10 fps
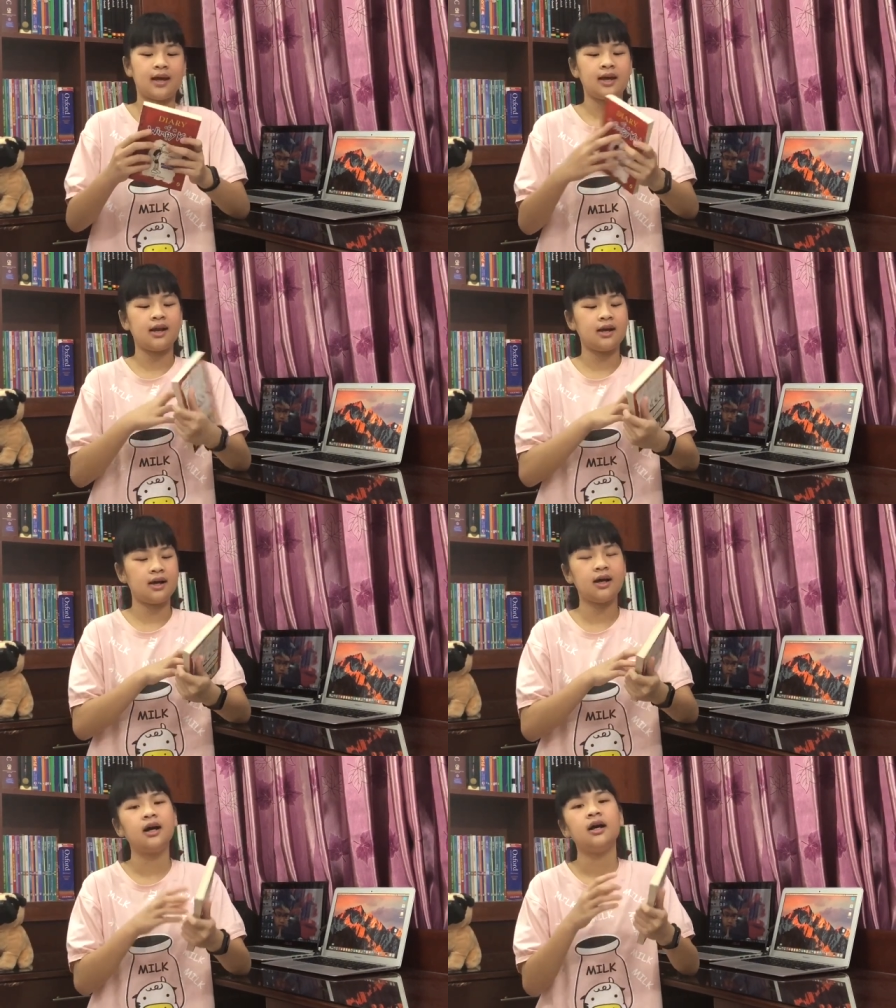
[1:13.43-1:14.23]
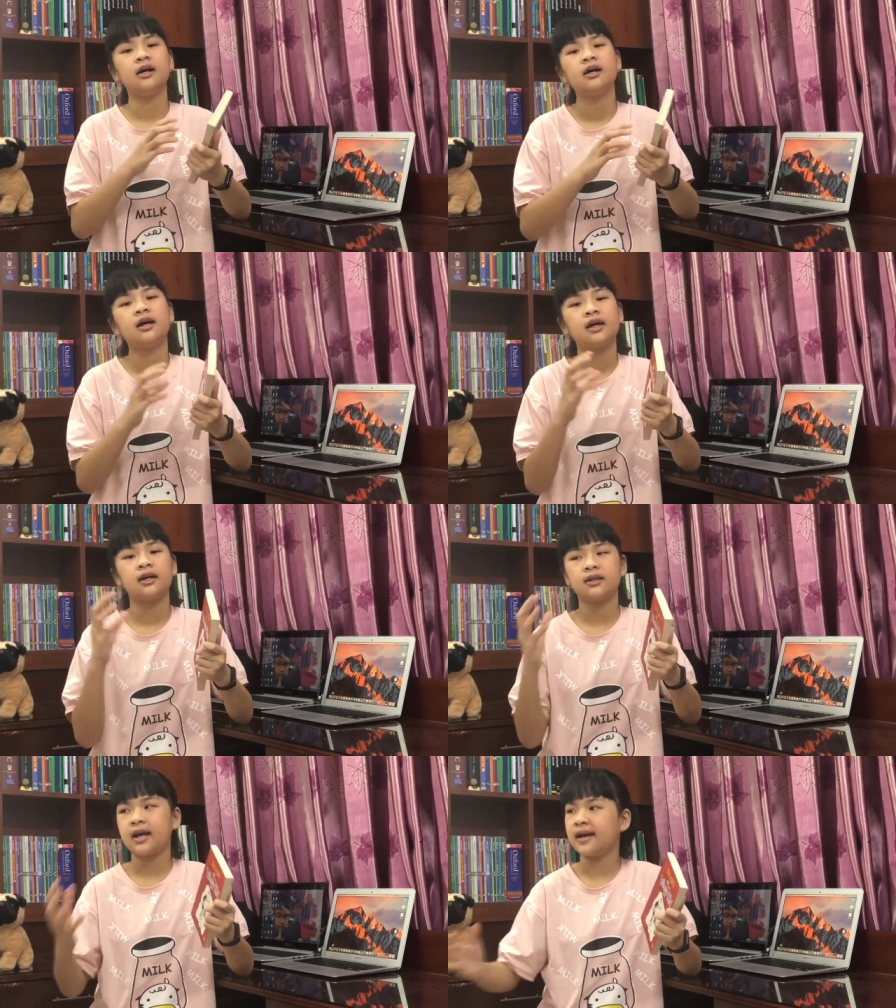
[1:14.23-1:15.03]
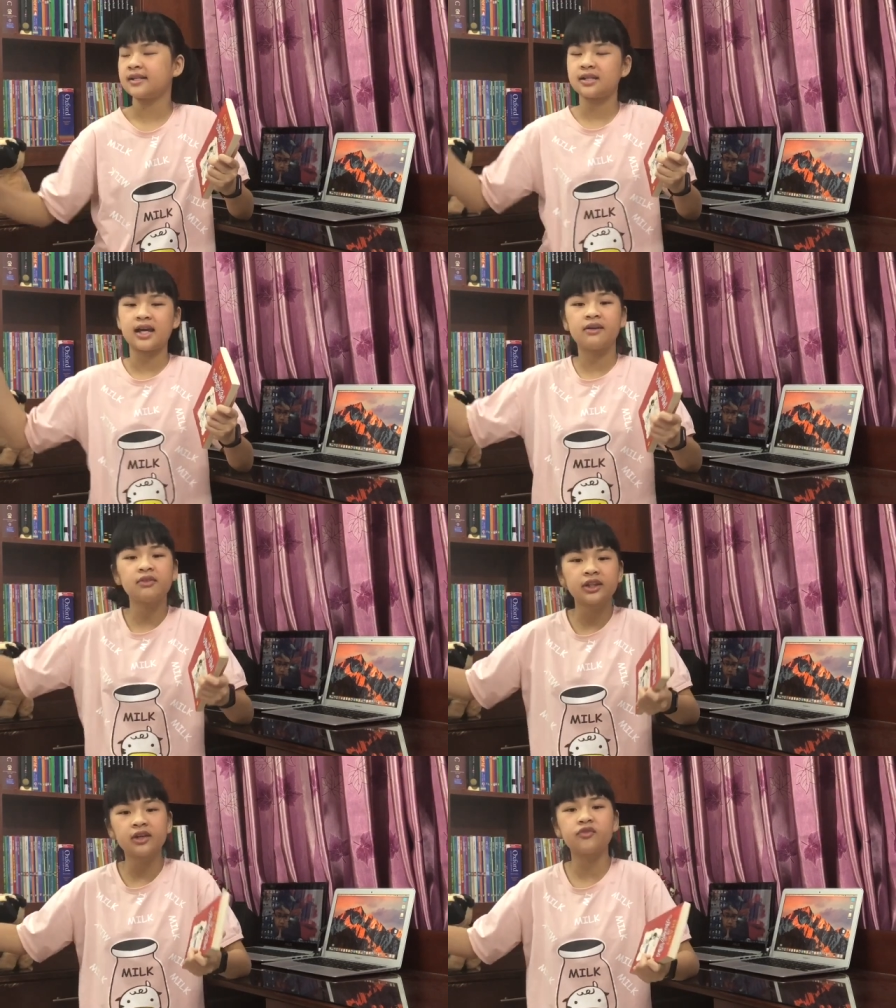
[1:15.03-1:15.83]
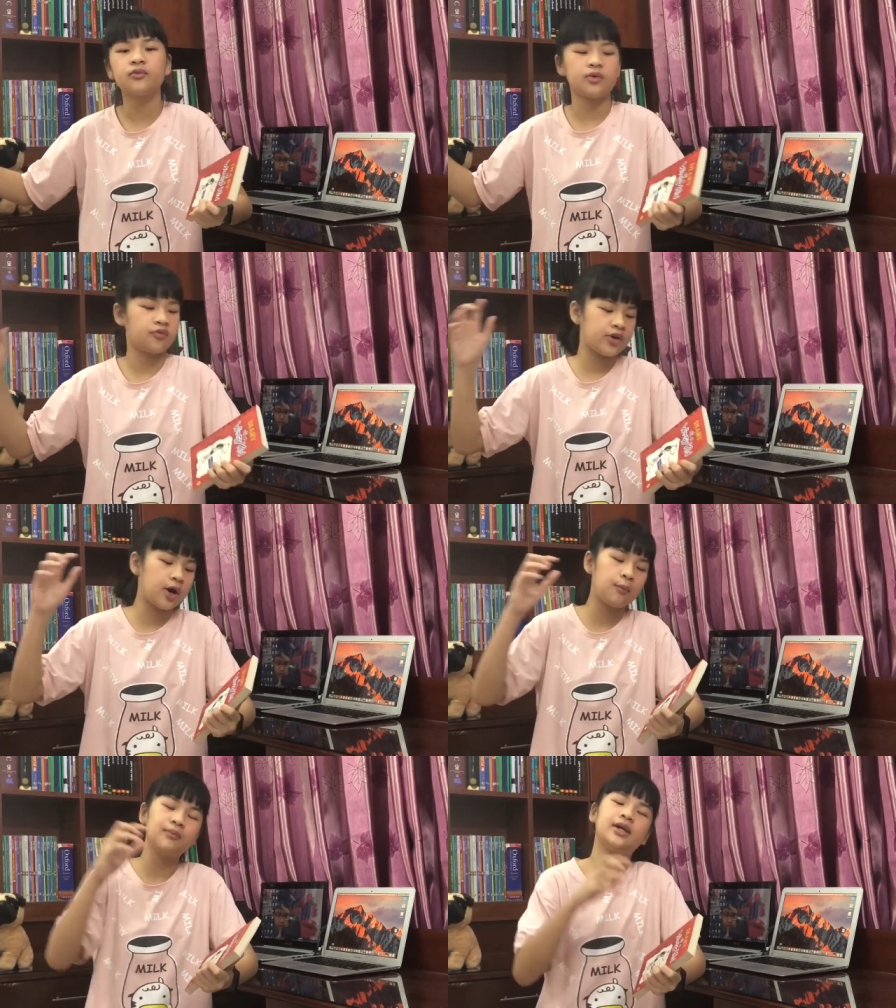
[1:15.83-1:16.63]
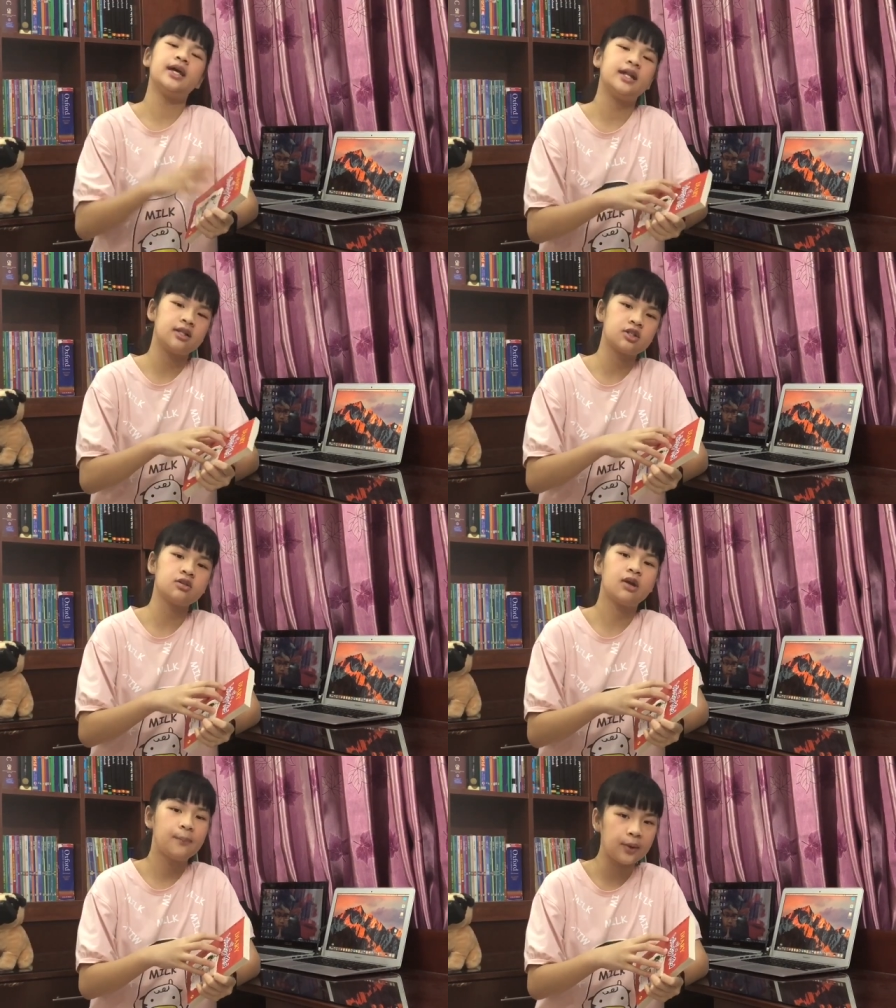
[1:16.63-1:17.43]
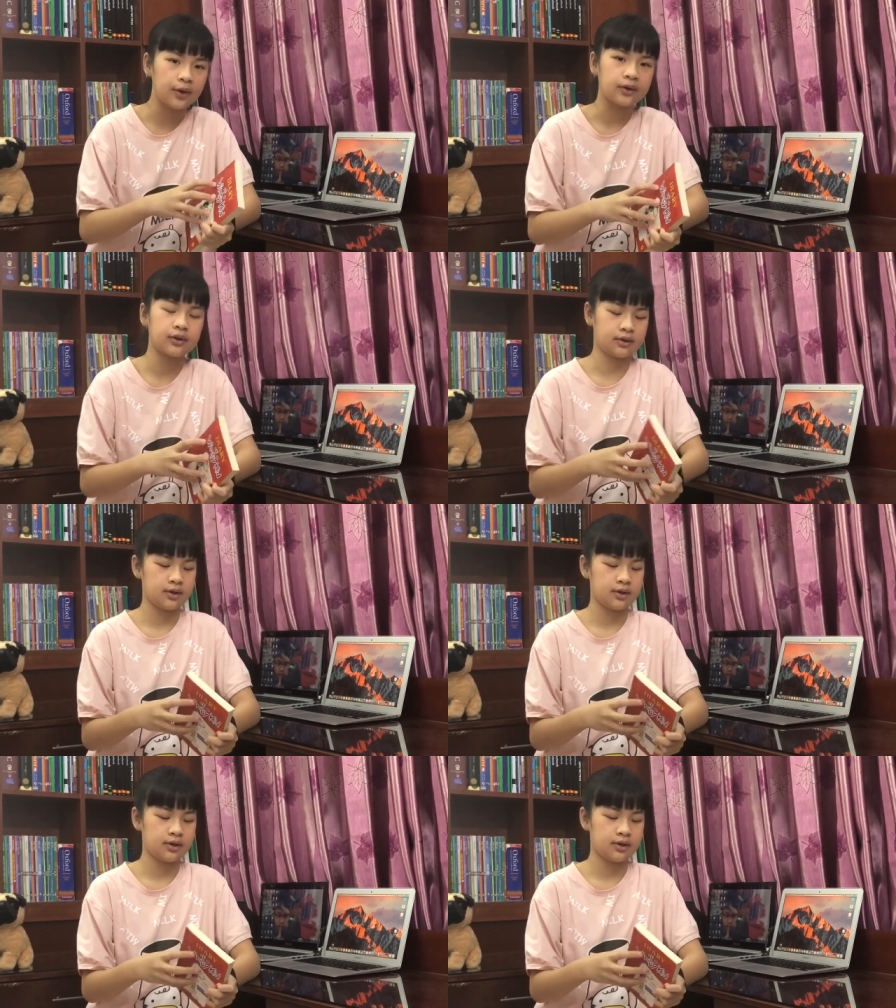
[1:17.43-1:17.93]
And uh, it has everything from the film into the book.